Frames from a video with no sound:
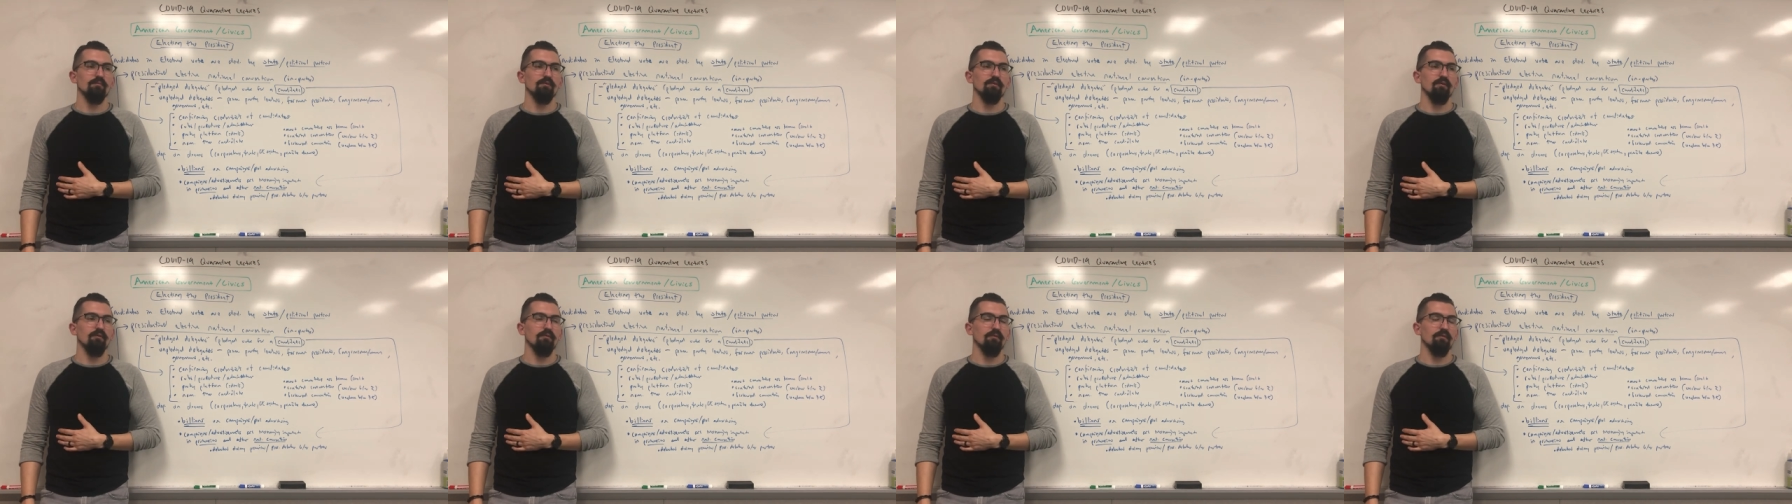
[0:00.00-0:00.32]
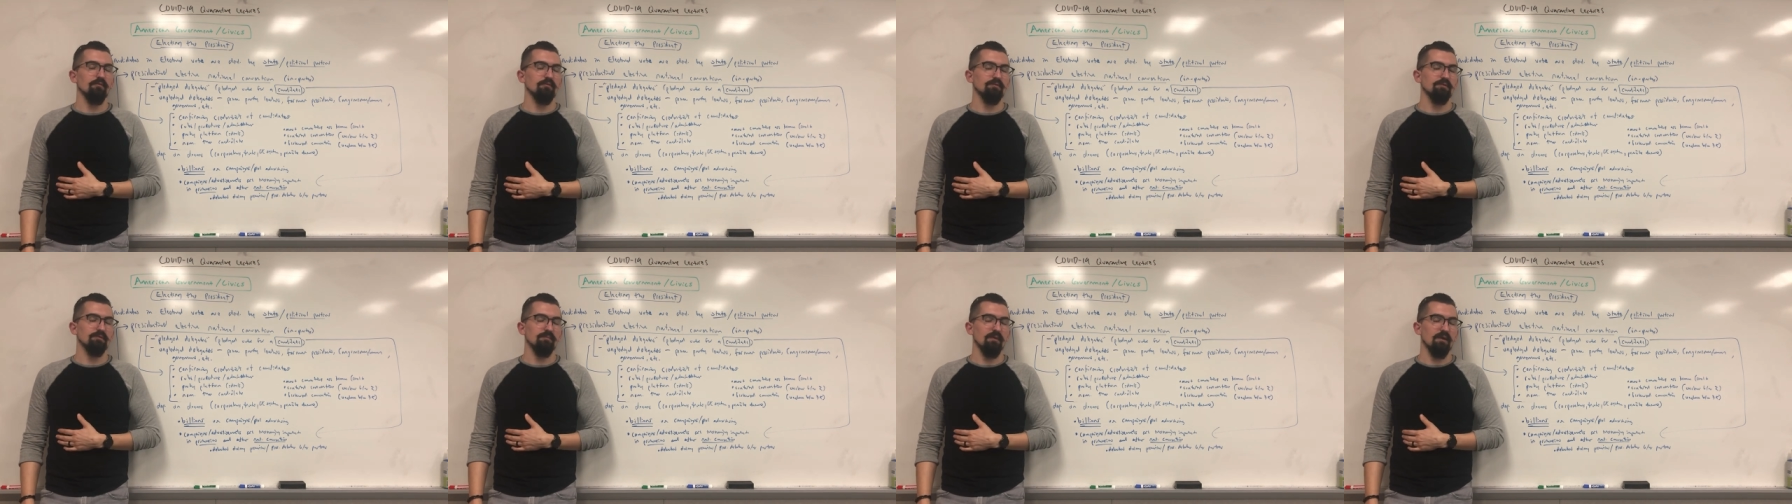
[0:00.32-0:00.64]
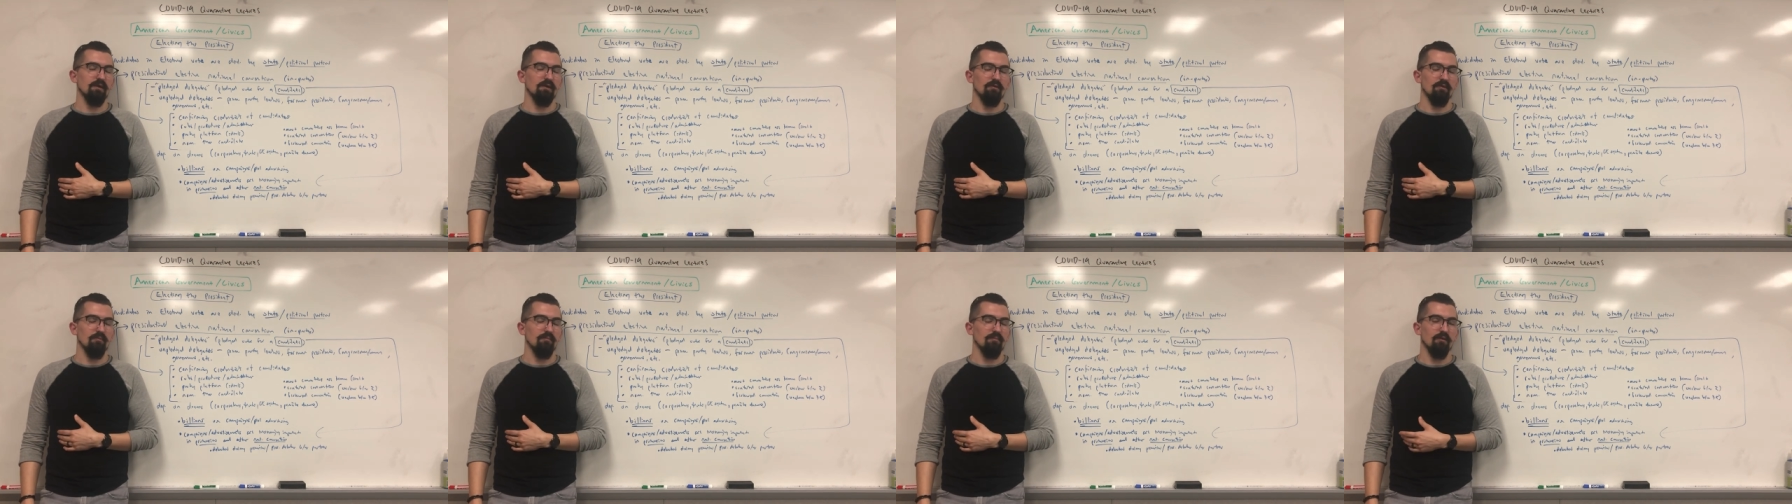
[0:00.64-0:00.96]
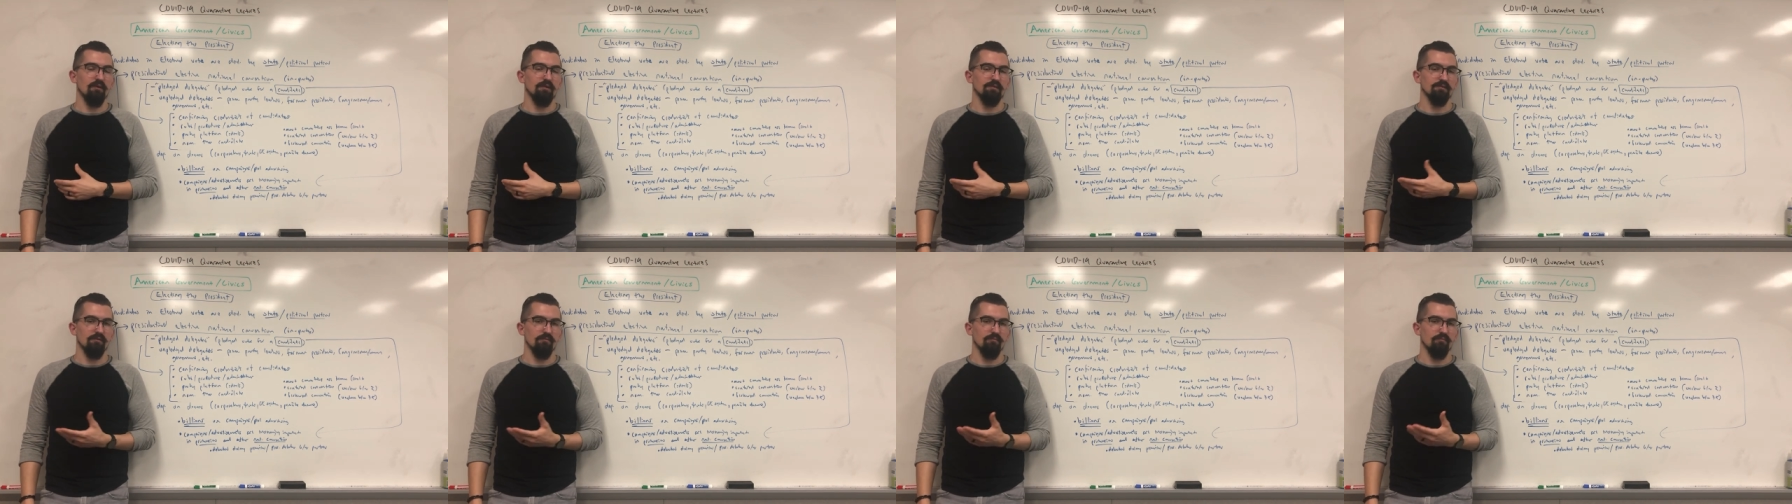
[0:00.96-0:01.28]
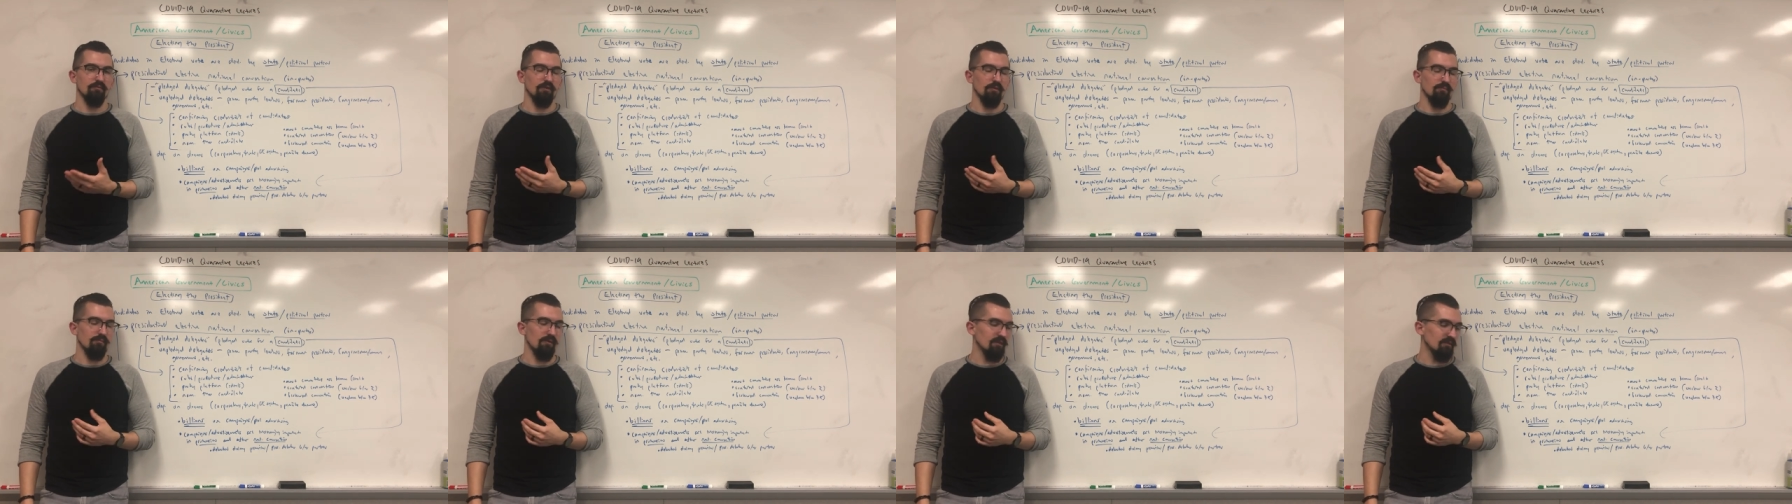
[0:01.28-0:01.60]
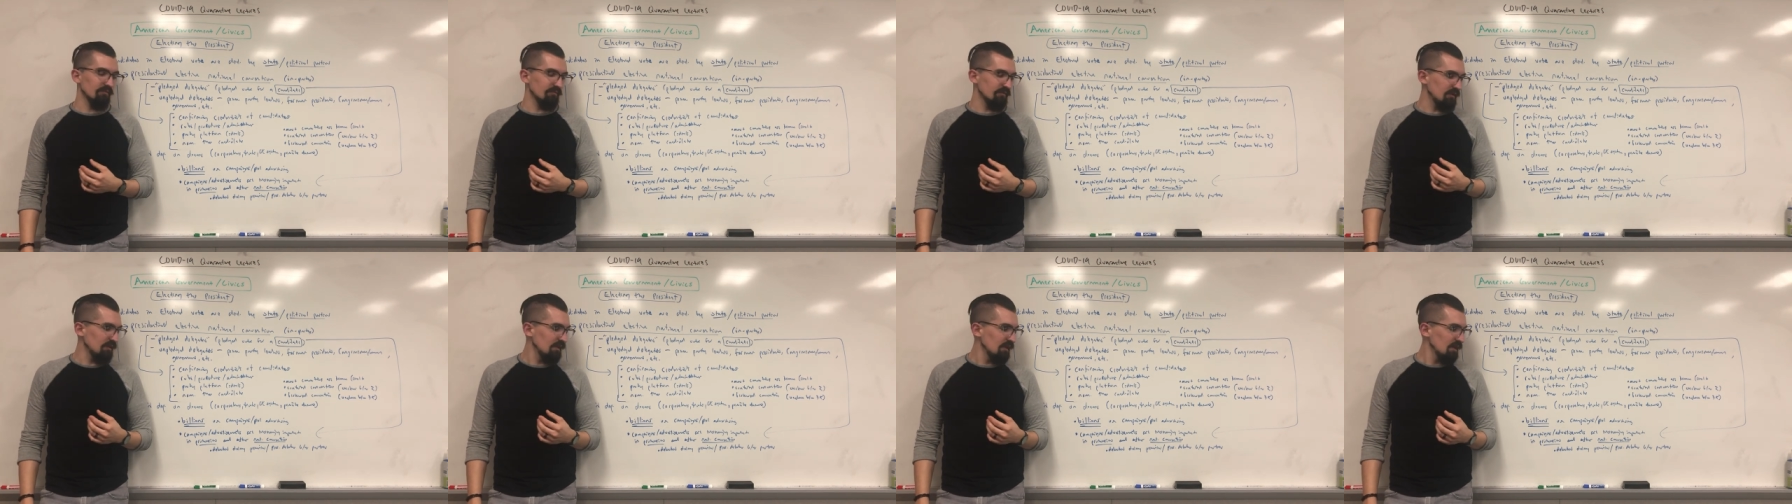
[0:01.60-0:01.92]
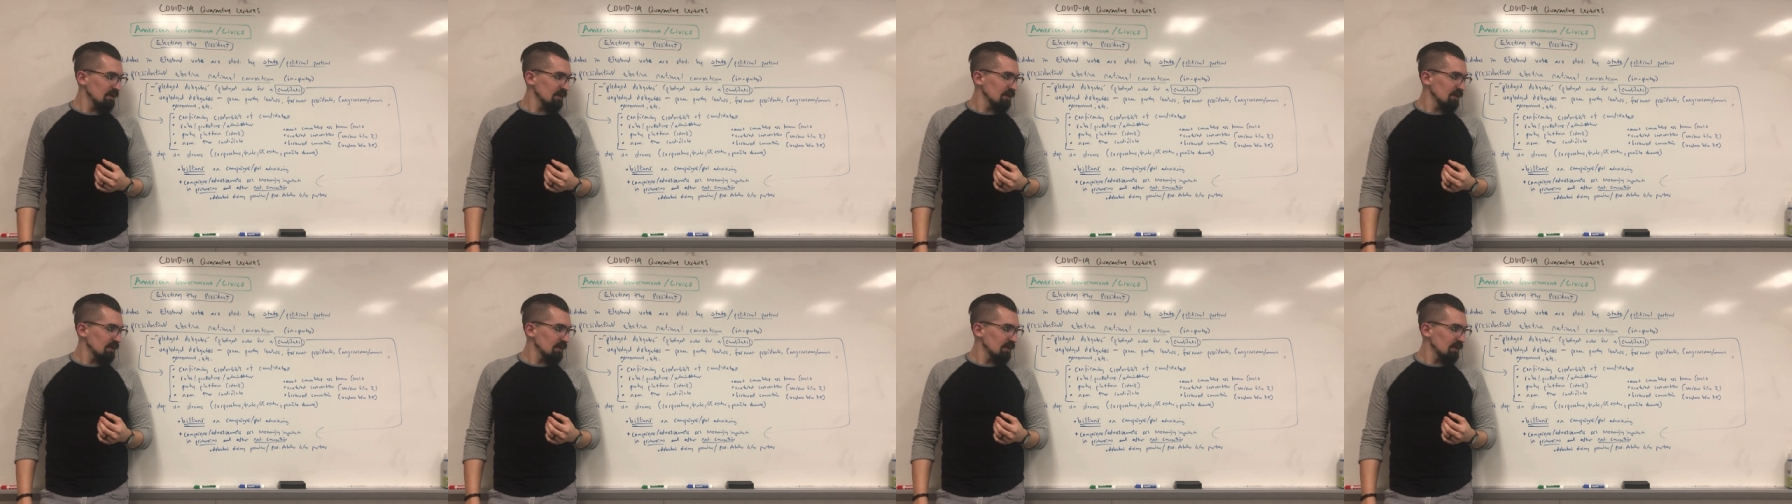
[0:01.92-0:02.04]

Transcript: although these minority parties aren't really relevant.